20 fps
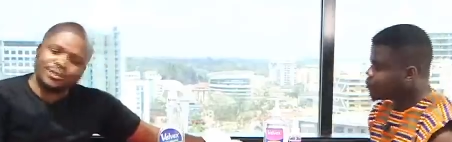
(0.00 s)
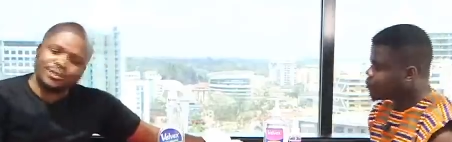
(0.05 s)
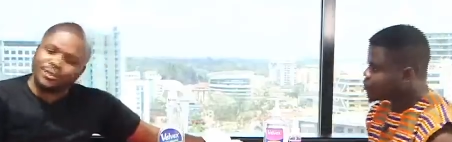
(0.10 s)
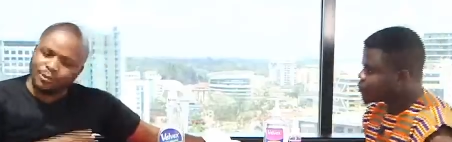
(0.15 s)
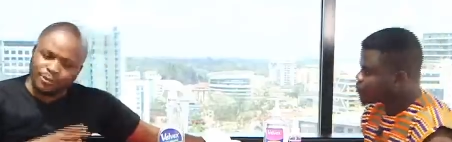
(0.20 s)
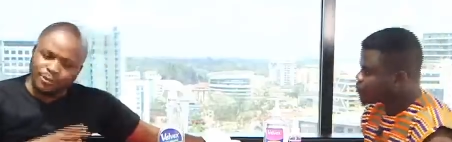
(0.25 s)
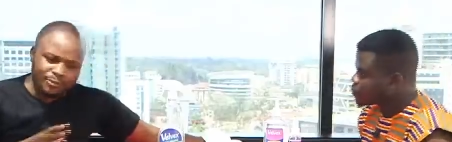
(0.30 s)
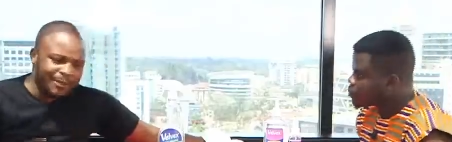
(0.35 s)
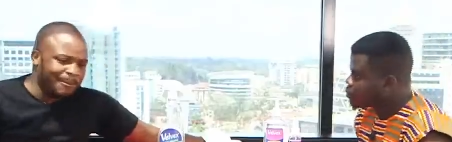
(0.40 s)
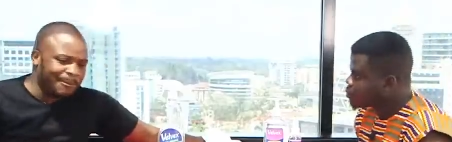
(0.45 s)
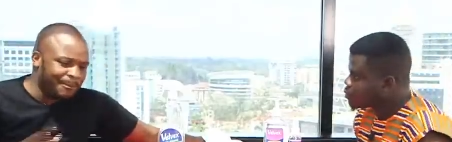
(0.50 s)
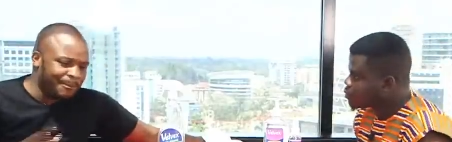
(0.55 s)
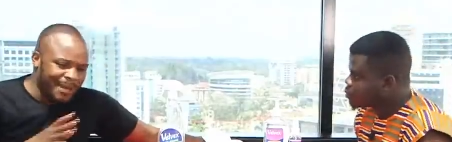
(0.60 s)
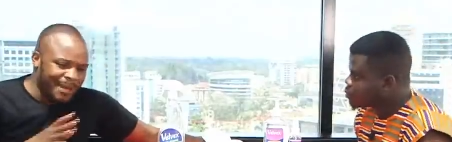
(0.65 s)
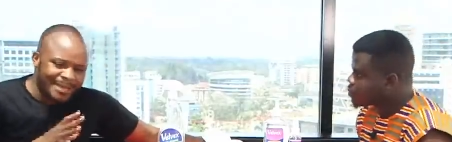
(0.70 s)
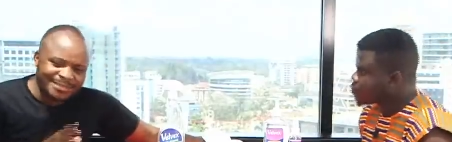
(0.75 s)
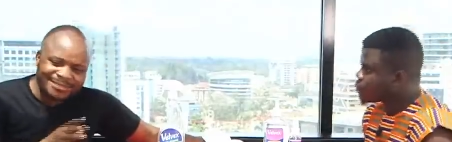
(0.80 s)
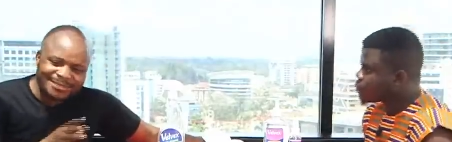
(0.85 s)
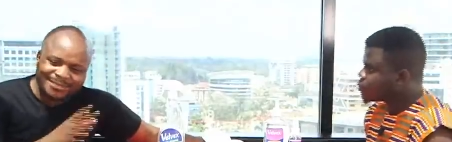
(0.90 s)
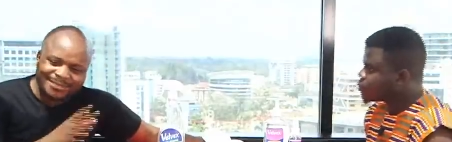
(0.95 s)
Speaker 1: It's through the
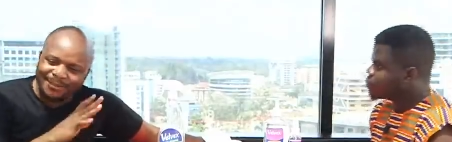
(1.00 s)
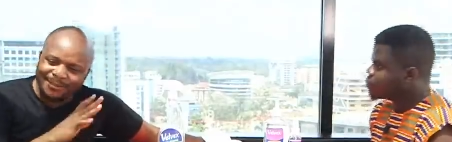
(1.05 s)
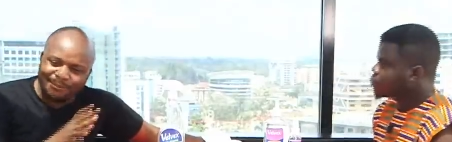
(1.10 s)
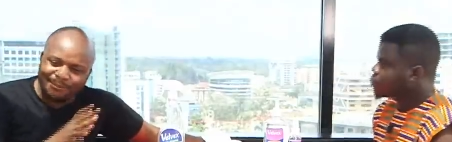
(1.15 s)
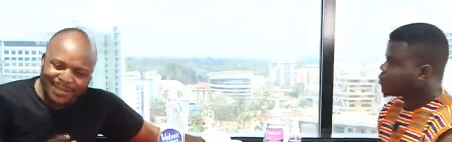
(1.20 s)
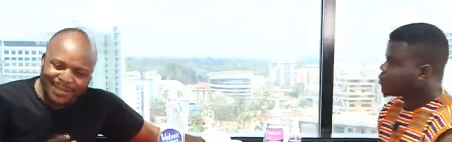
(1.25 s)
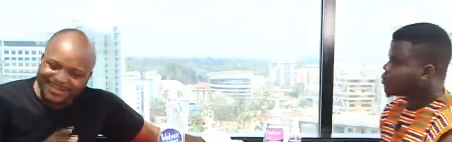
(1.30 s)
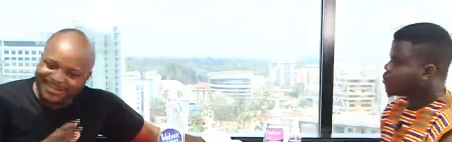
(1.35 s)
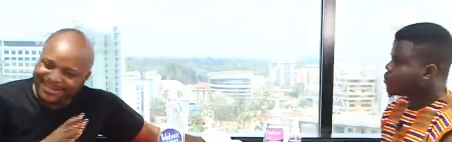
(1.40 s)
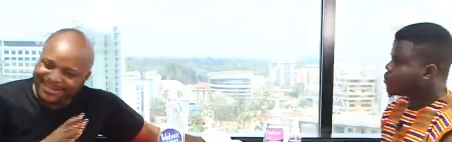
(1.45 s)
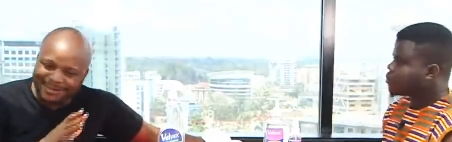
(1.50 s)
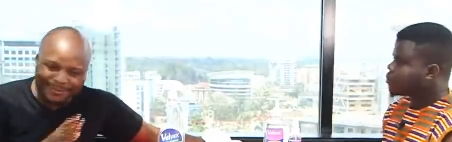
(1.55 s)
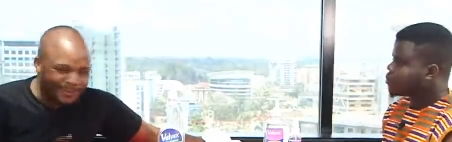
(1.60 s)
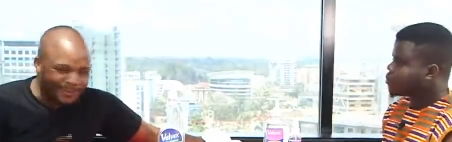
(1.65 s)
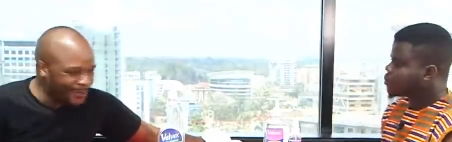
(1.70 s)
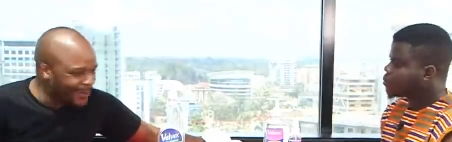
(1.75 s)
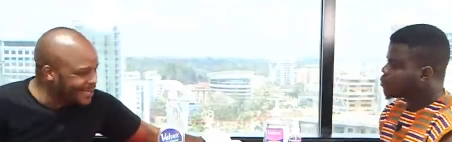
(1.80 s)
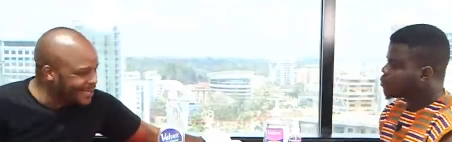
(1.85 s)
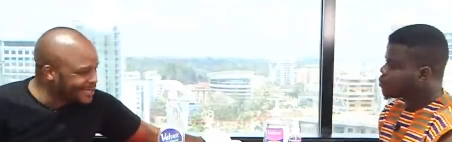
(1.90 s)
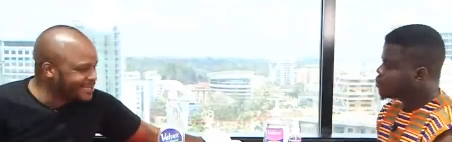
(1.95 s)
best, the best, the
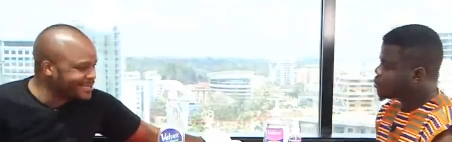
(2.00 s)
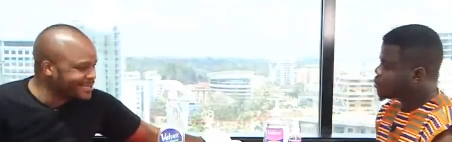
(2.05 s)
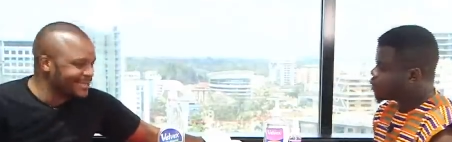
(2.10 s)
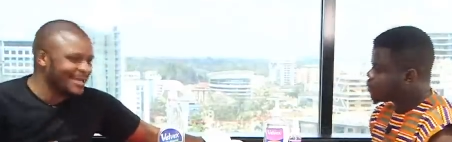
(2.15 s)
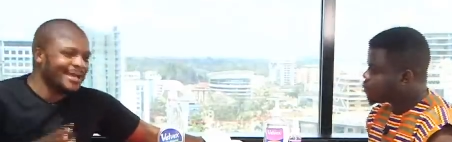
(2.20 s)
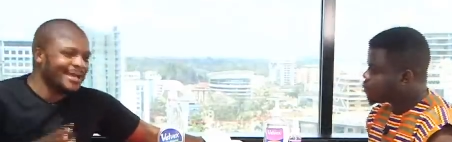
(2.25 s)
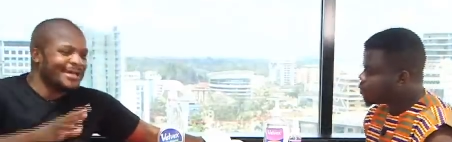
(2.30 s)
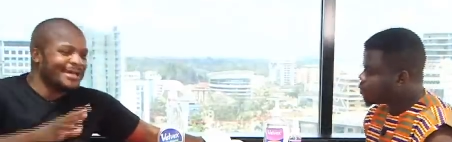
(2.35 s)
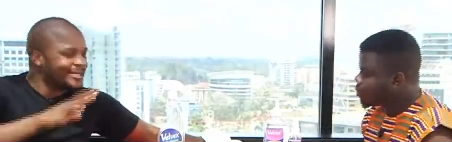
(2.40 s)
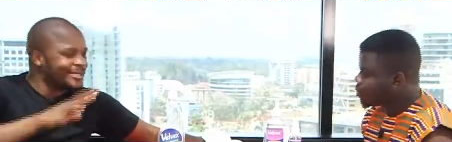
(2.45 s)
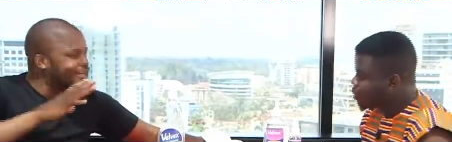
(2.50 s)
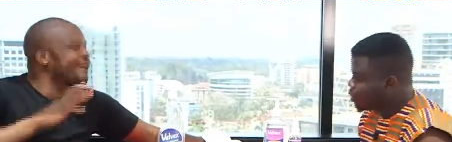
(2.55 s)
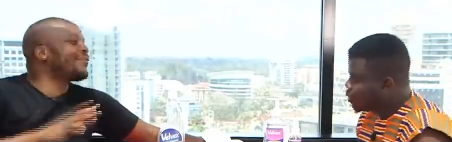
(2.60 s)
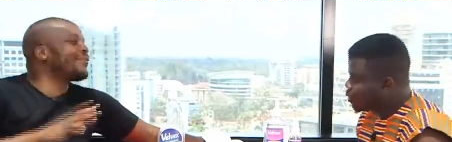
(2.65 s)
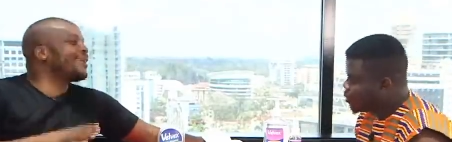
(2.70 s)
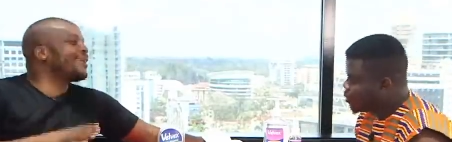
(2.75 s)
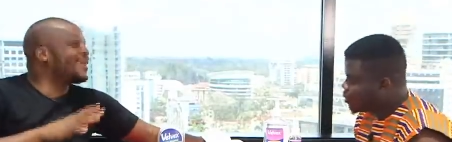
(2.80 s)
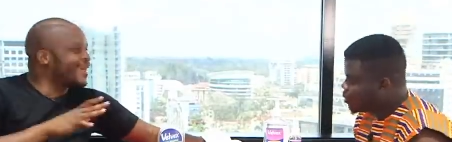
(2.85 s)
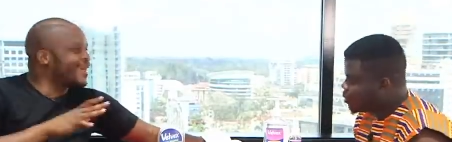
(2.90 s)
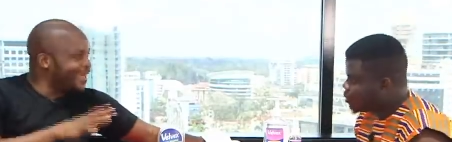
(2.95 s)
best
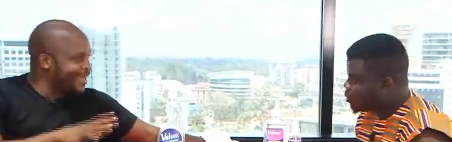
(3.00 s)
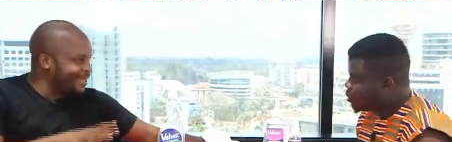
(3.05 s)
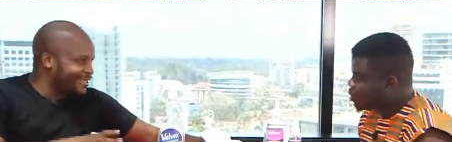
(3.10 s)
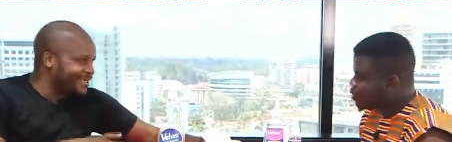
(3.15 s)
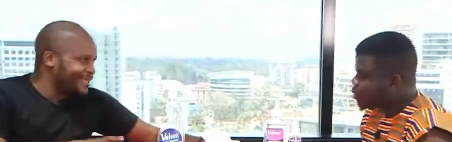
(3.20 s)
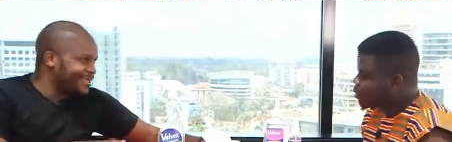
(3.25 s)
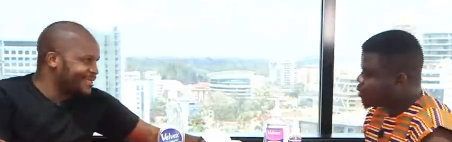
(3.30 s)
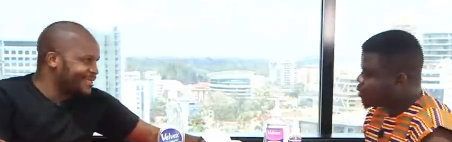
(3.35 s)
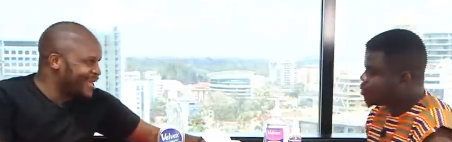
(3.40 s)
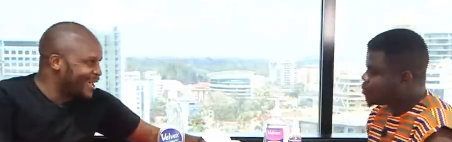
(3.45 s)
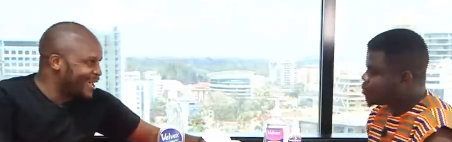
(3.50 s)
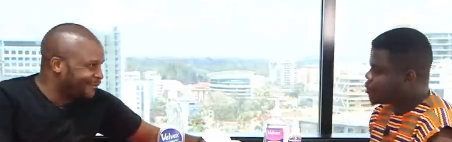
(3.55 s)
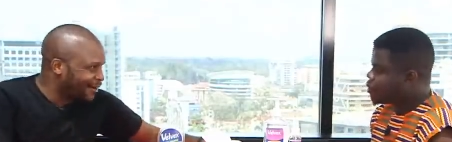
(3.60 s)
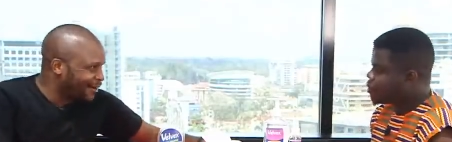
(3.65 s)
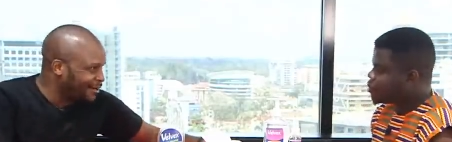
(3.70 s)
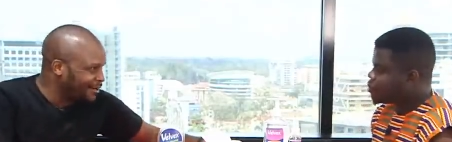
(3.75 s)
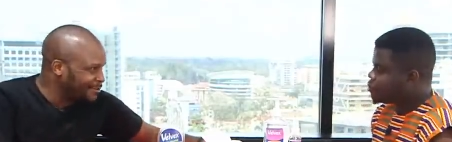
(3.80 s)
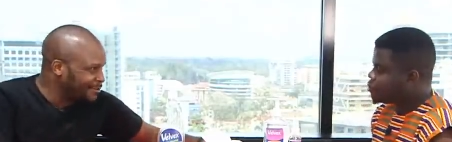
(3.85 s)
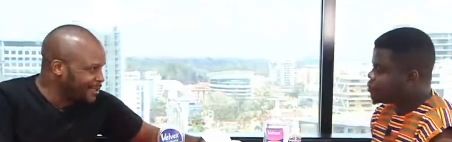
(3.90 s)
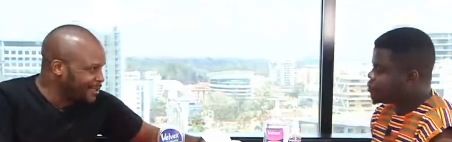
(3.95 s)
traveling agents
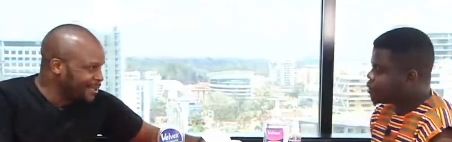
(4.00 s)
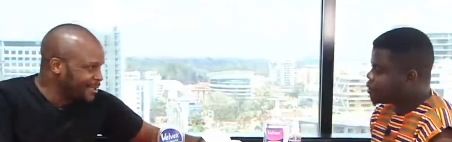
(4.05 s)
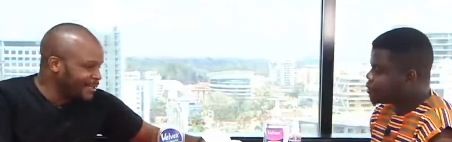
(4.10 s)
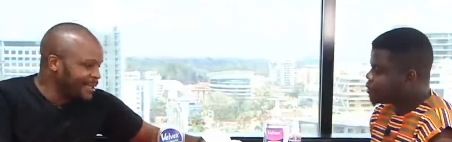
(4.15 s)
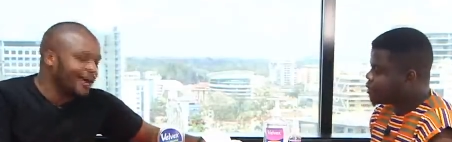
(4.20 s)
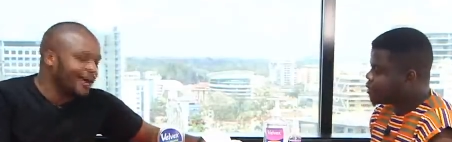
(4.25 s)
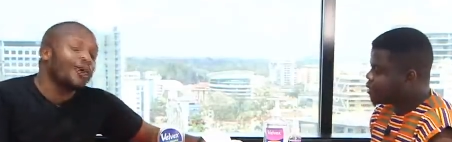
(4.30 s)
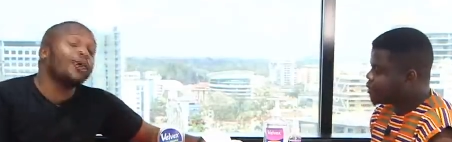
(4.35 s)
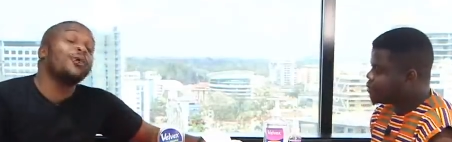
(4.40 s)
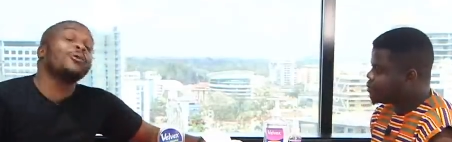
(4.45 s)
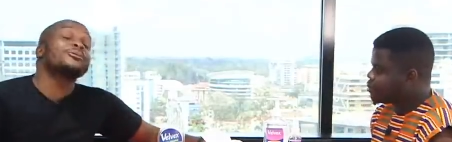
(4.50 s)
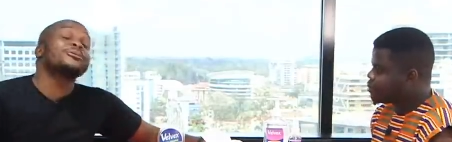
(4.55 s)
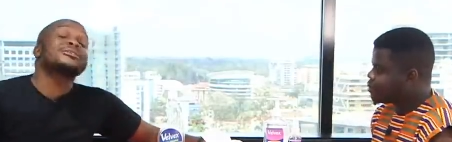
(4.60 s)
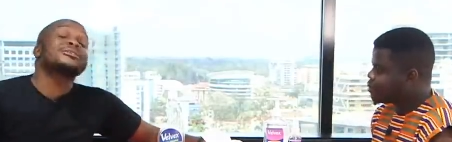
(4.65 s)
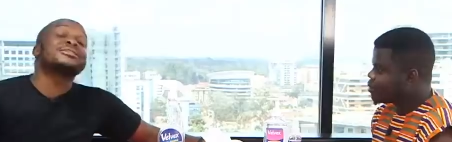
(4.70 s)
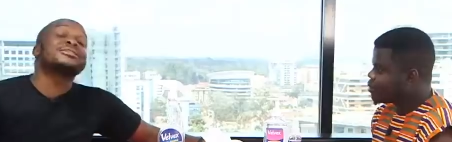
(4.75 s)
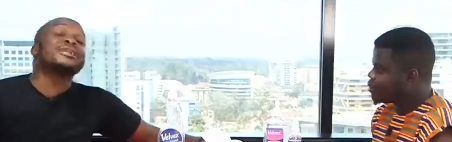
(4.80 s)
ever. What is They're the called